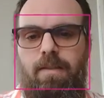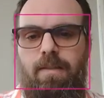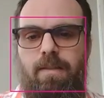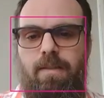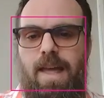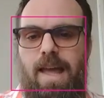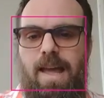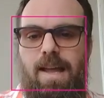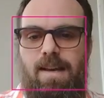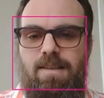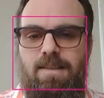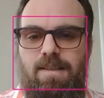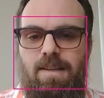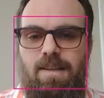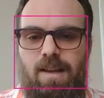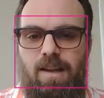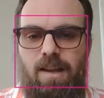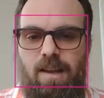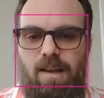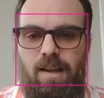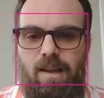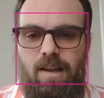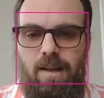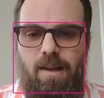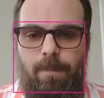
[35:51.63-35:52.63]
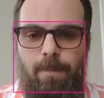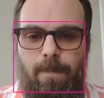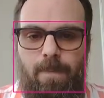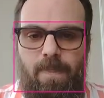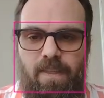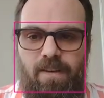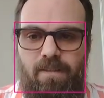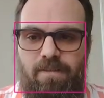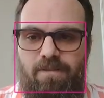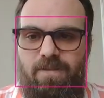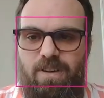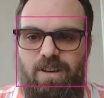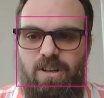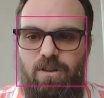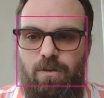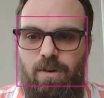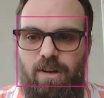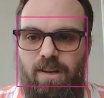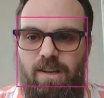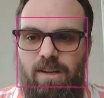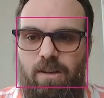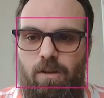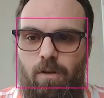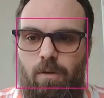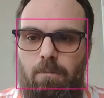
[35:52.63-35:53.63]
that the victory
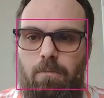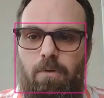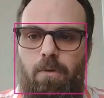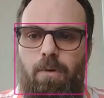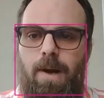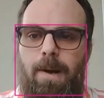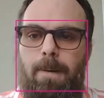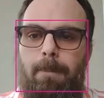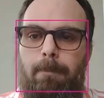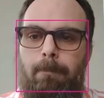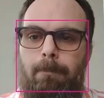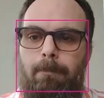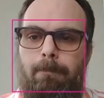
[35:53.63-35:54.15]
cube, right?